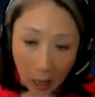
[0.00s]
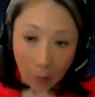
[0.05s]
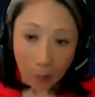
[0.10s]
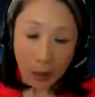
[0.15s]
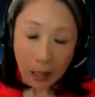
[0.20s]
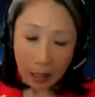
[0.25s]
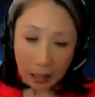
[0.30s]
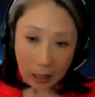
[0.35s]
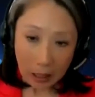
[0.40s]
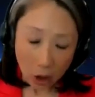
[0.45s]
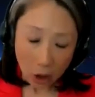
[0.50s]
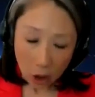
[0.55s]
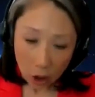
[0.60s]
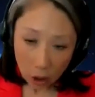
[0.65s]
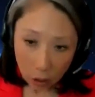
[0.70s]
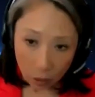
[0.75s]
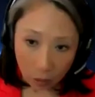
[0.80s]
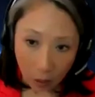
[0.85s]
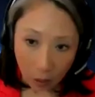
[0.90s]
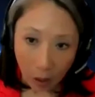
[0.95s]
coming in
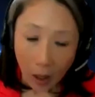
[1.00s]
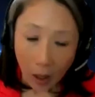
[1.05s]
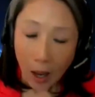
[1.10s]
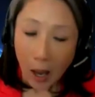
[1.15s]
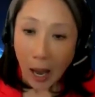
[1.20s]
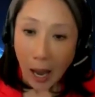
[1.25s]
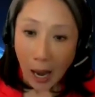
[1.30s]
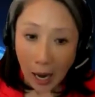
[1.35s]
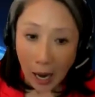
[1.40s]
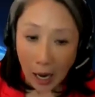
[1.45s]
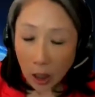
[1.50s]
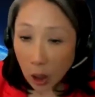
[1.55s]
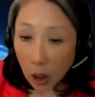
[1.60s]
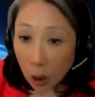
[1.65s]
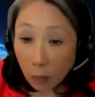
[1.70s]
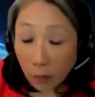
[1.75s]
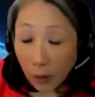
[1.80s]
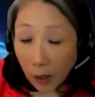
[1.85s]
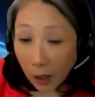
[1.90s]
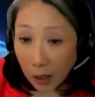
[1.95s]
at you,
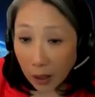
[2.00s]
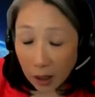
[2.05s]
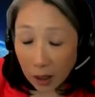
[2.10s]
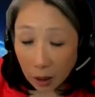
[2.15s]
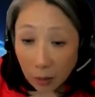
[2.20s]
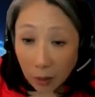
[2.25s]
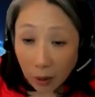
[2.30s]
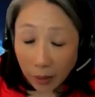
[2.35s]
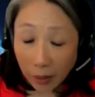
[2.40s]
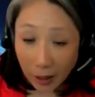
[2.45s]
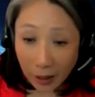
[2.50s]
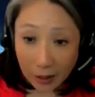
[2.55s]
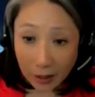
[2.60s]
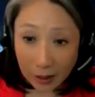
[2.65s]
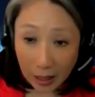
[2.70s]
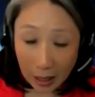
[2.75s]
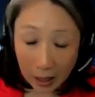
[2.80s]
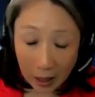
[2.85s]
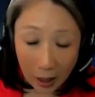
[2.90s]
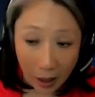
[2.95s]
and you've got to deal with
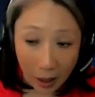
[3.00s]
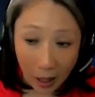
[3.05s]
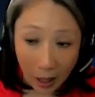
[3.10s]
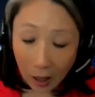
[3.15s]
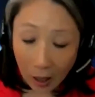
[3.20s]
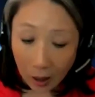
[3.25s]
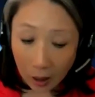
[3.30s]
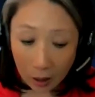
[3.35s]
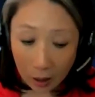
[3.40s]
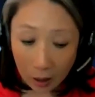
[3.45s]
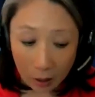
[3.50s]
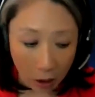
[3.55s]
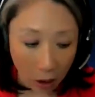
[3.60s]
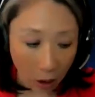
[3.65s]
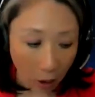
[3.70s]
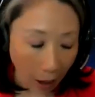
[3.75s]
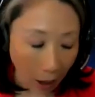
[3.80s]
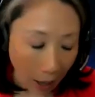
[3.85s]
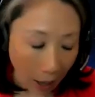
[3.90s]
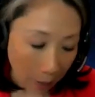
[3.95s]
that data. And
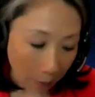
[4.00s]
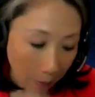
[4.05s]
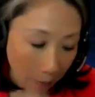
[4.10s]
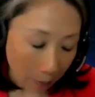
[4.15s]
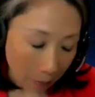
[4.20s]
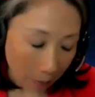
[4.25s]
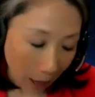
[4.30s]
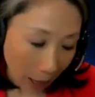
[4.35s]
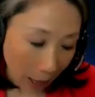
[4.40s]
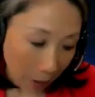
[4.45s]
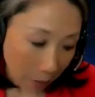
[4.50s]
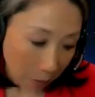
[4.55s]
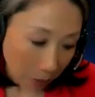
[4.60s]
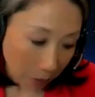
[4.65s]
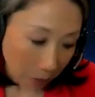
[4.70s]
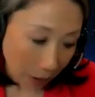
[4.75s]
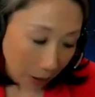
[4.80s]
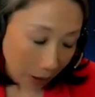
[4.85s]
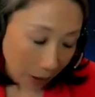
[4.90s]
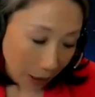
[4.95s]
I
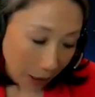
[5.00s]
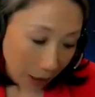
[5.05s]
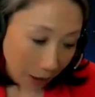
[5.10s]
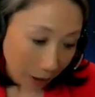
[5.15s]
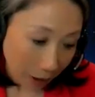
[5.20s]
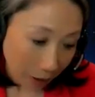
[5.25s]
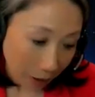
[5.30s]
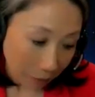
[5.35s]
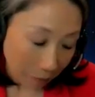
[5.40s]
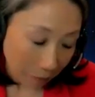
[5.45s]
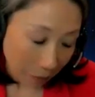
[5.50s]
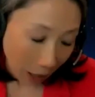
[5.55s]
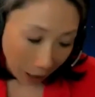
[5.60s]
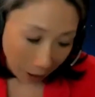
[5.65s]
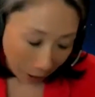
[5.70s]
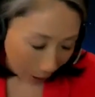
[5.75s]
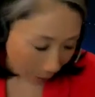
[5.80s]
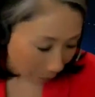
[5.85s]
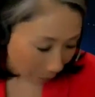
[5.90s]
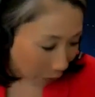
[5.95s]
would think
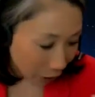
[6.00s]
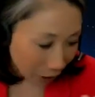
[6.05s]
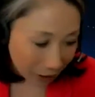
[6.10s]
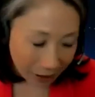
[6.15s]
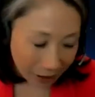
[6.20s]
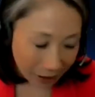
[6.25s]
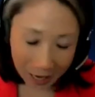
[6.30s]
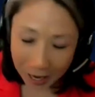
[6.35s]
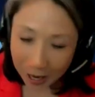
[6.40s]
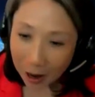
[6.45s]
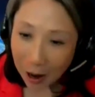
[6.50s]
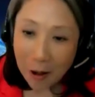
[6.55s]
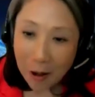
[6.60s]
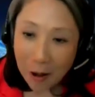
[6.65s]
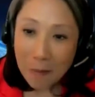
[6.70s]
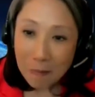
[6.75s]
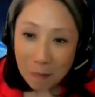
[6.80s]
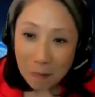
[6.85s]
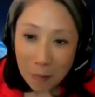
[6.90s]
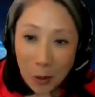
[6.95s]
I'm going to say
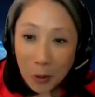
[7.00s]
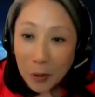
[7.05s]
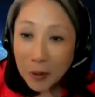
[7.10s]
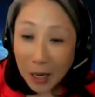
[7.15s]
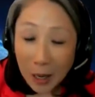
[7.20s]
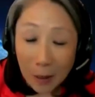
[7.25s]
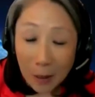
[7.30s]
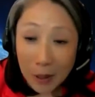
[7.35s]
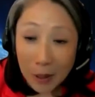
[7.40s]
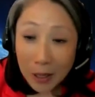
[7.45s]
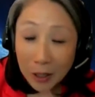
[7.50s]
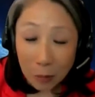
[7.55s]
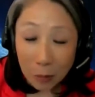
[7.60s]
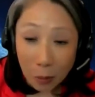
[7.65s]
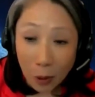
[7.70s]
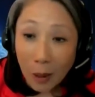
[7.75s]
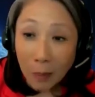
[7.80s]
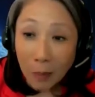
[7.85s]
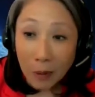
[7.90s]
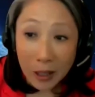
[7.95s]
most companies
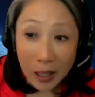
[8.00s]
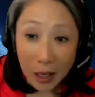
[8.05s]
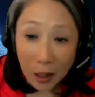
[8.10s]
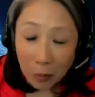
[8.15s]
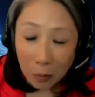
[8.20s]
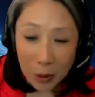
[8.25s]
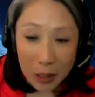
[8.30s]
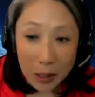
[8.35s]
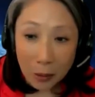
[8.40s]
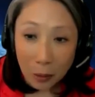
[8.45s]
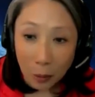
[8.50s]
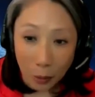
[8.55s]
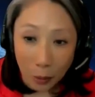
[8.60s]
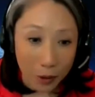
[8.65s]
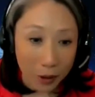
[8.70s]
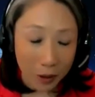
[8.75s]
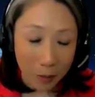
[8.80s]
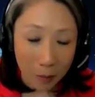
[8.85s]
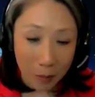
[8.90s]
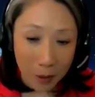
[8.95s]
are probably not
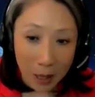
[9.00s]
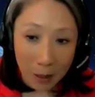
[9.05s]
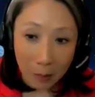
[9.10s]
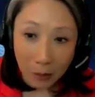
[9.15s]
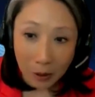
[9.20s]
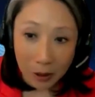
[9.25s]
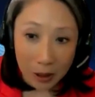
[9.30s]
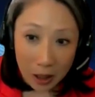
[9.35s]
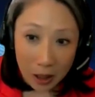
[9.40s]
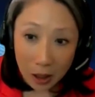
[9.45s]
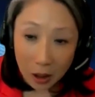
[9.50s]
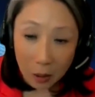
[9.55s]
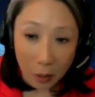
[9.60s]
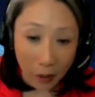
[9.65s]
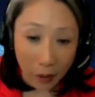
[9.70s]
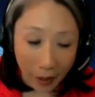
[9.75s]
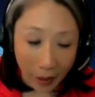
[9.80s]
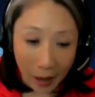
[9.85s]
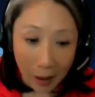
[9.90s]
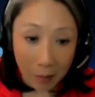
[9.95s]
resourced to be able to
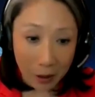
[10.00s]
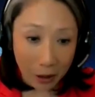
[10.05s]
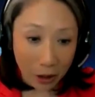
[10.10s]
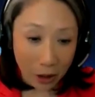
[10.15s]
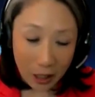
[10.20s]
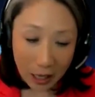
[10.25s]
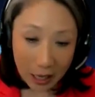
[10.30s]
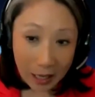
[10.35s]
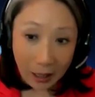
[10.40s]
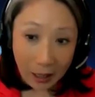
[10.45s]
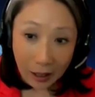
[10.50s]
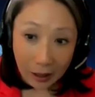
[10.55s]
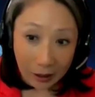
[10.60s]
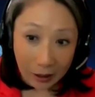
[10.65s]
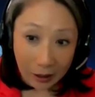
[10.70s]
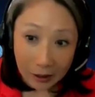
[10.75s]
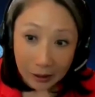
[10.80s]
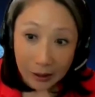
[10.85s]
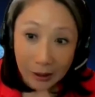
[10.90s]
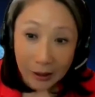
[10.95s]
deal with that much data.